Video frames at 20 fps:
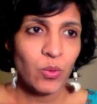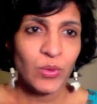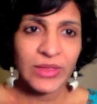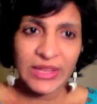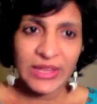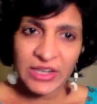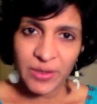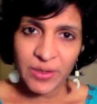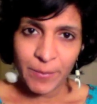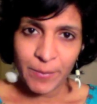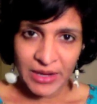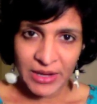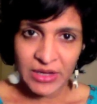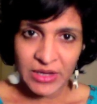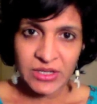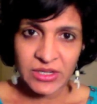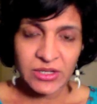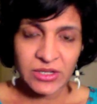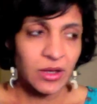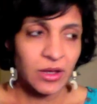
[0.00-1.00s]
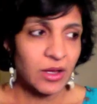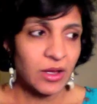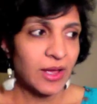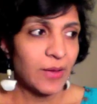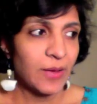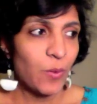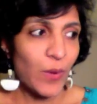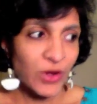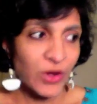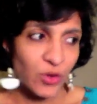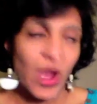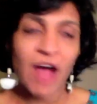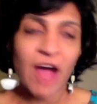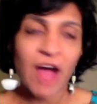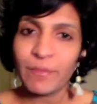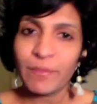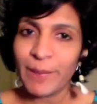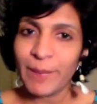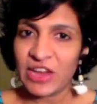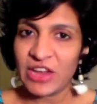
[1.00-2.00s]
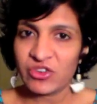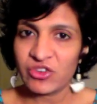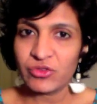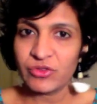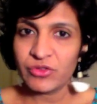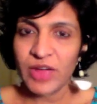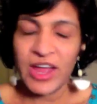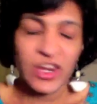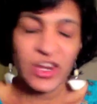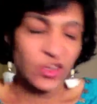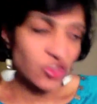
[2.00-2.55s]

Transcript: within a minute when you have a patient,